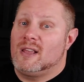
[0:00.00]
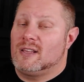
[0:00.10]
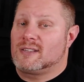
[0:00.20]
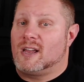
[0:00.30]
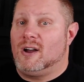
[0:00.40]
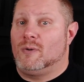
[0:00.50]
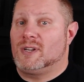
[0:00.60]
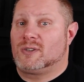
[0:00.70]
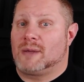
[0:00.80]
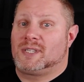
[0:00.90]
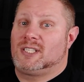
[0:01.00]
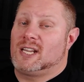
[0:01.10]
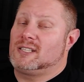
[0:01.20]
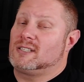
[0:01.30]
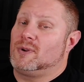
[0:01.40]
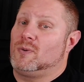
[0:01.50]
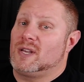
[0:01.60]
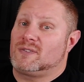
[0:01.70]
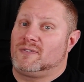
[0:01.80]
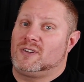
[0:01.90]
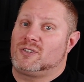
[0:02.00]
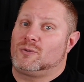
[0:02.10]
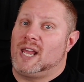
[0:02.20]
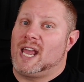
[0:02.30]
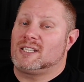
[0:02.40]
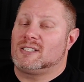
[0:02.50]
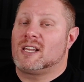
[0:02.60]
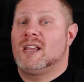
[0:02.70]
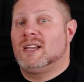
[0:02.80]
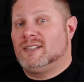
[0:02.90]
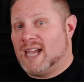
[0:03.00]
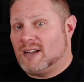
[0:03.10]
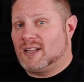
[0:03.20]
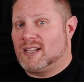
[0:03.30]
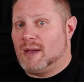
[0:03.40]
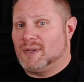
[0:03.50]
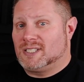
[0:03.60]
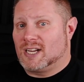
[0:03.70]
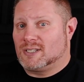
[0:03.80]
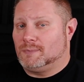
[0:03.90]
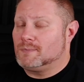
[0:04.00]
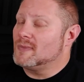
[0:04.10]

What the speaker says: As always, drop suggestions and requests for future reactions down in the comment section.